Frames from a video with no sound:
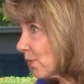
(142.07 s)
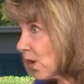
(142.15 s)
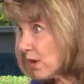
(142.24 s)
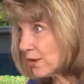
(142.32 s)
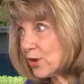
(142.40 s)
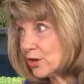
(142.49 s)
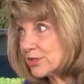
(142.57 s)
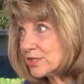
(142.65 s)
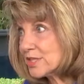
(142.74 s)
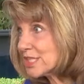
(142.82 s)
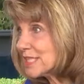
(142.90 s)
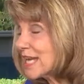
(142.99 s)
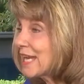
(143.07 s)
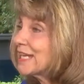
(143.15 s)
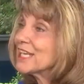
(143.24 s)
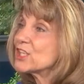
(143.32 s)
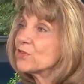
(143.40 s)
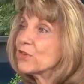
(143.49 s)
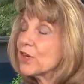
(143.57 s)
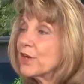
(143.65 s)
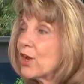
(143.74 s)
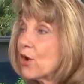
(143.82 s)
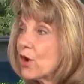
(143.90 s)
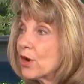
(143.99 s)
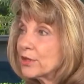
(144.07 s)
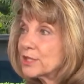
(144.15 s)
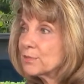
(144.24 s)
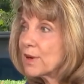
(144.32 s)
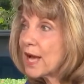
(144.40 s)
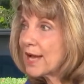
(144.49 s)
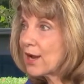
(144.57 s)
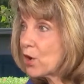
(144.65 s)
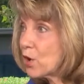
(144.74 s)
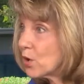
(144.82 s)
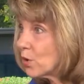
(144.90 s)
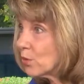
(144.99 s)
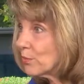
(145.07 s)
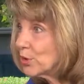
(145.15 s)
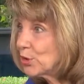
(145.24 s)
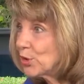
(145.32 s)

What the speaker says: the state, it's very hard to buy a home